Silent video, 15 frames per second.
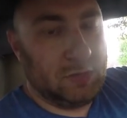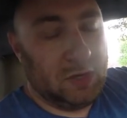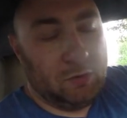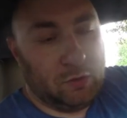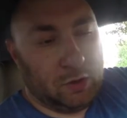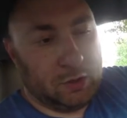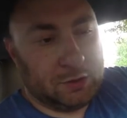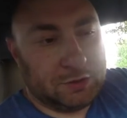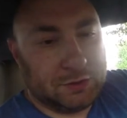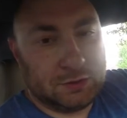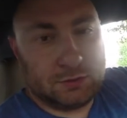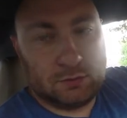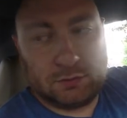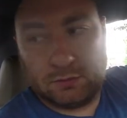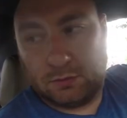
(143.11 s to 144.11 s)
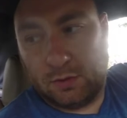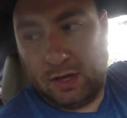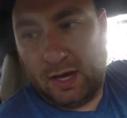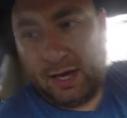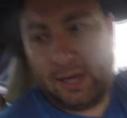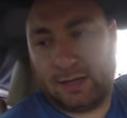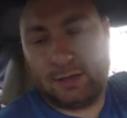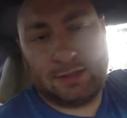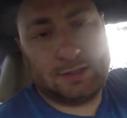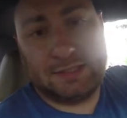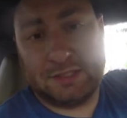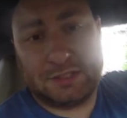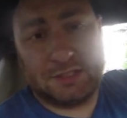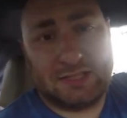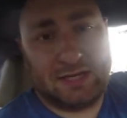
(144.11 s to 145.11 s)
it works, and it
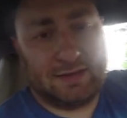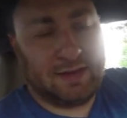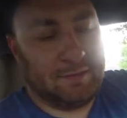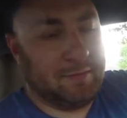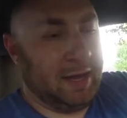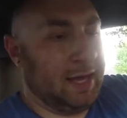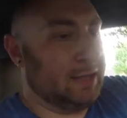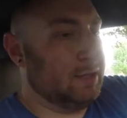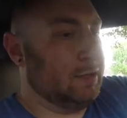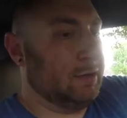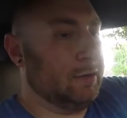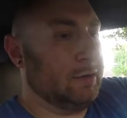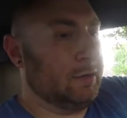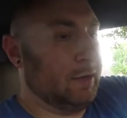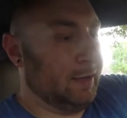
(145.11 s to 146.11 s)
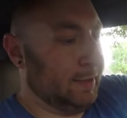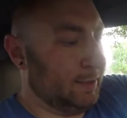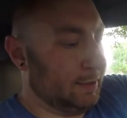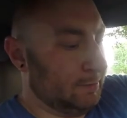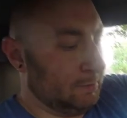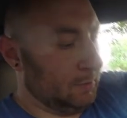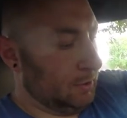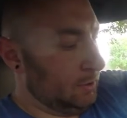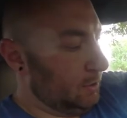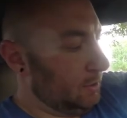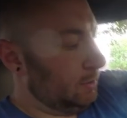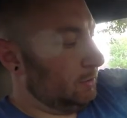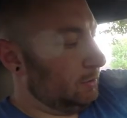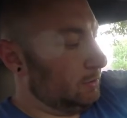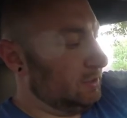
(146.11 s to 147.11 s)
doesn't actually sound that bad in here.
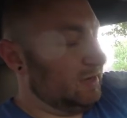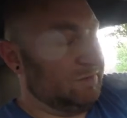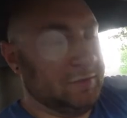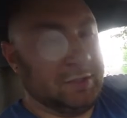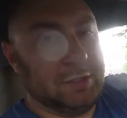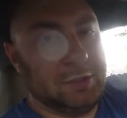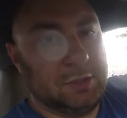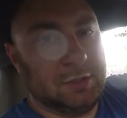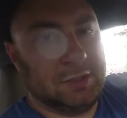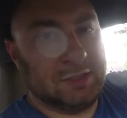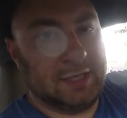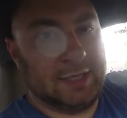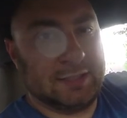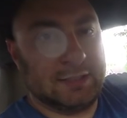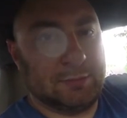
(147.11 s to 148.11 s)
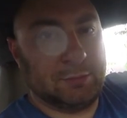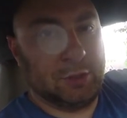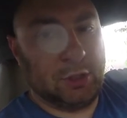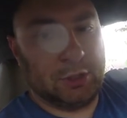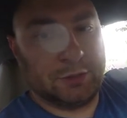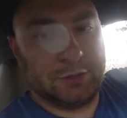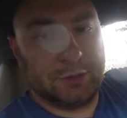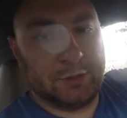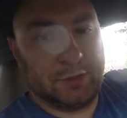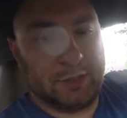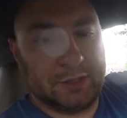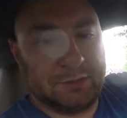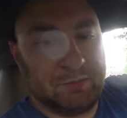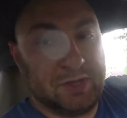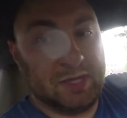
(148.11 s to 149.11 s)
Definitely need to get some
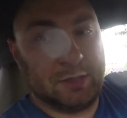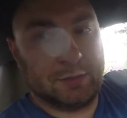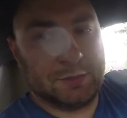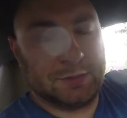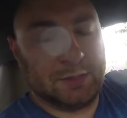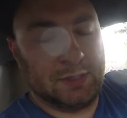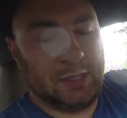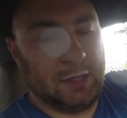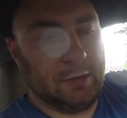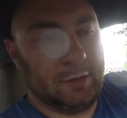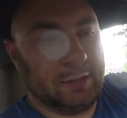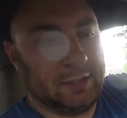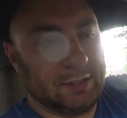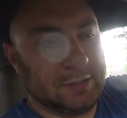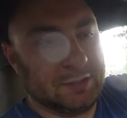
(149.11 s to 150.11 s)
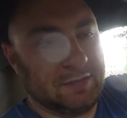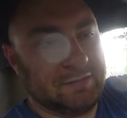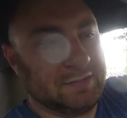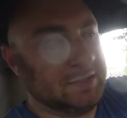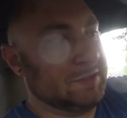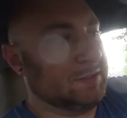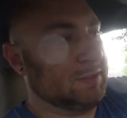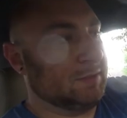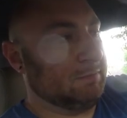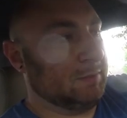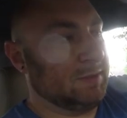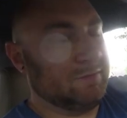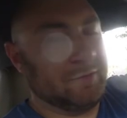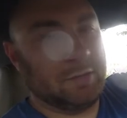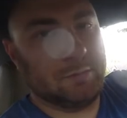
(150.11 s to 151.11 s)
larger speakers in here, because obviously it's a
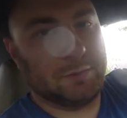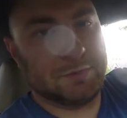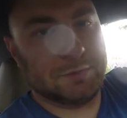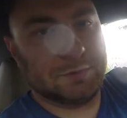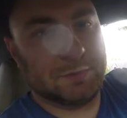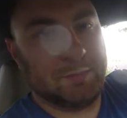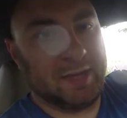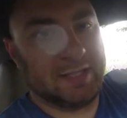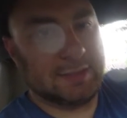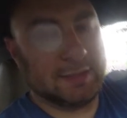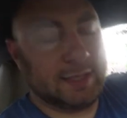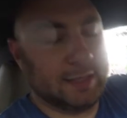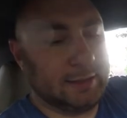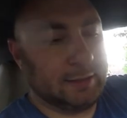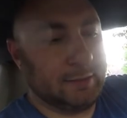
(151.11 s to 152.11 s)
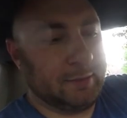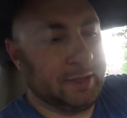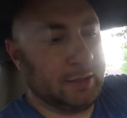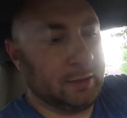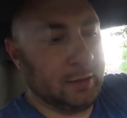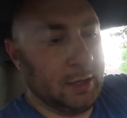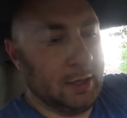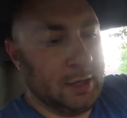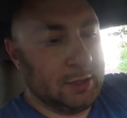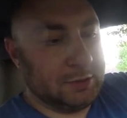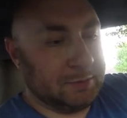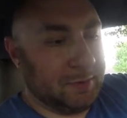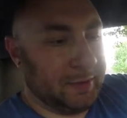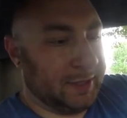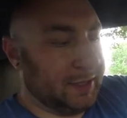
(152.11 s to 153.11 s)
convertible, so the space is kind of limited. So
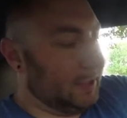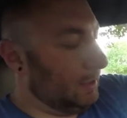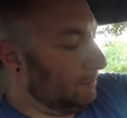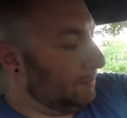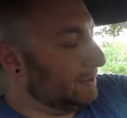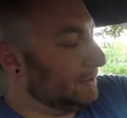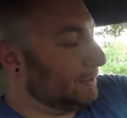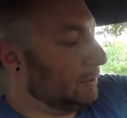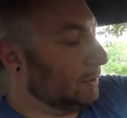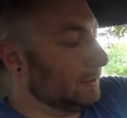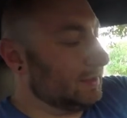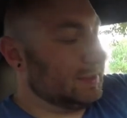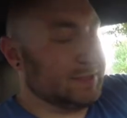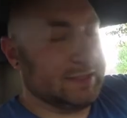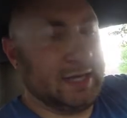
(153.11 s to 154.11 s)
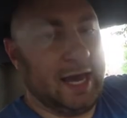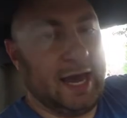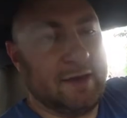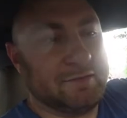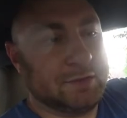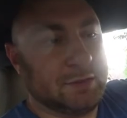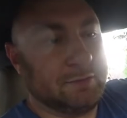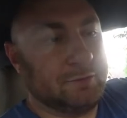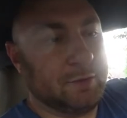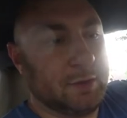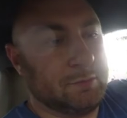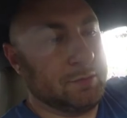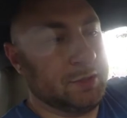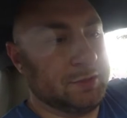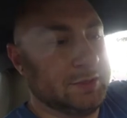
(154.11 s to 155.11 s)
we're probably going to end up installing 6.5s in the
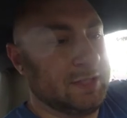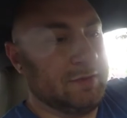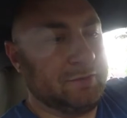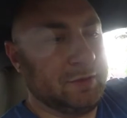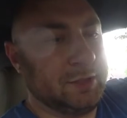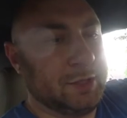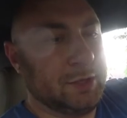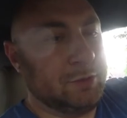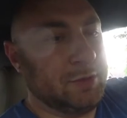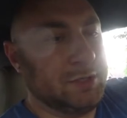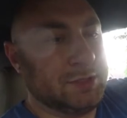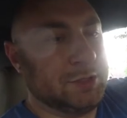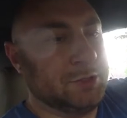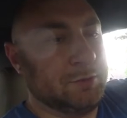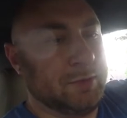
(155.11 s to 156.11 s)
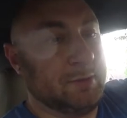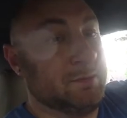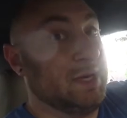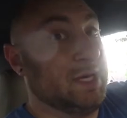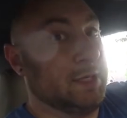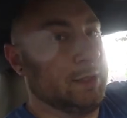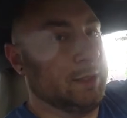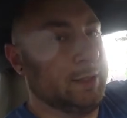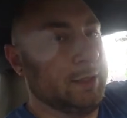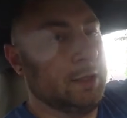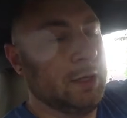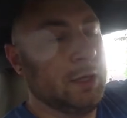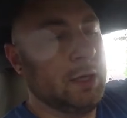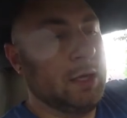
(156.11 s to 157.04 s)
front, but there's definitely no need to do it immediately.